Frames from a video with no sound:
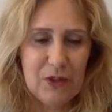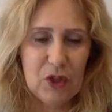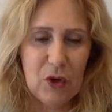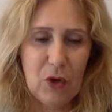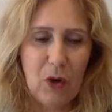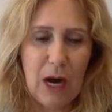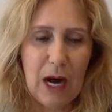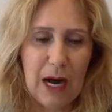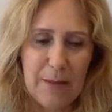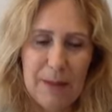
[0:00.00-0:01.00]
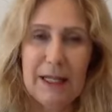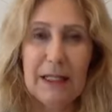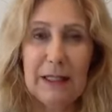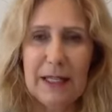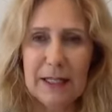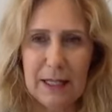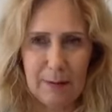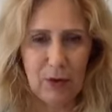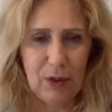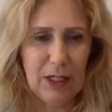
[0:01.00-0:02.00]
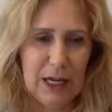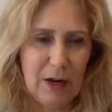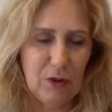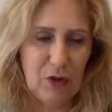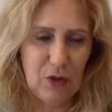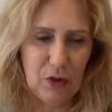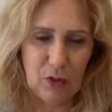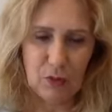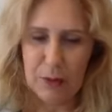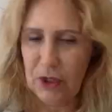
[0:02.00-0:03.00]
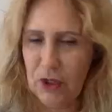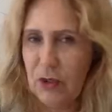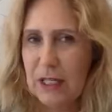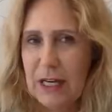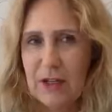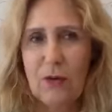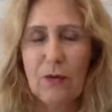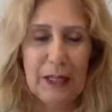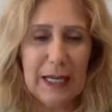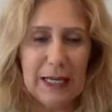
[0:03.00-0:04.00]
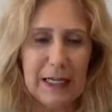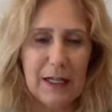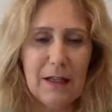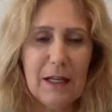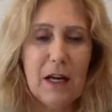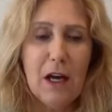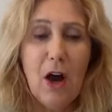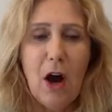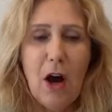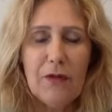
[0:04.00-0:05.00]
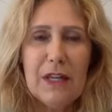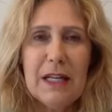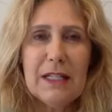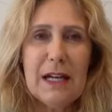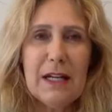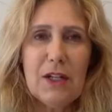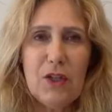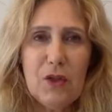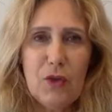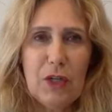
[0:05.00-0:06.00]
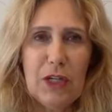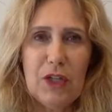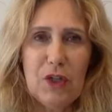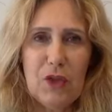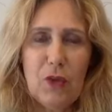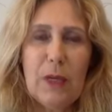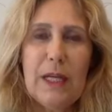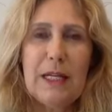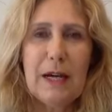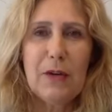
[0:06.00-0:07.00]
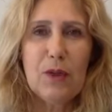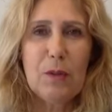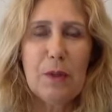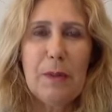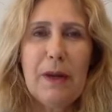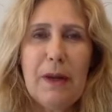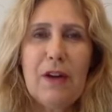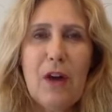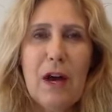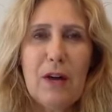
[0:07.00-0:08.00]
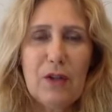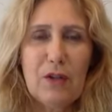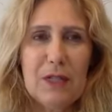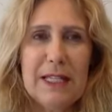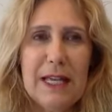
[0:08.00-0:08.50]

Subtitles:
so I made a list, and I'm looking down to make sure that I don't forget anything of things that you can do right now to prepare your house for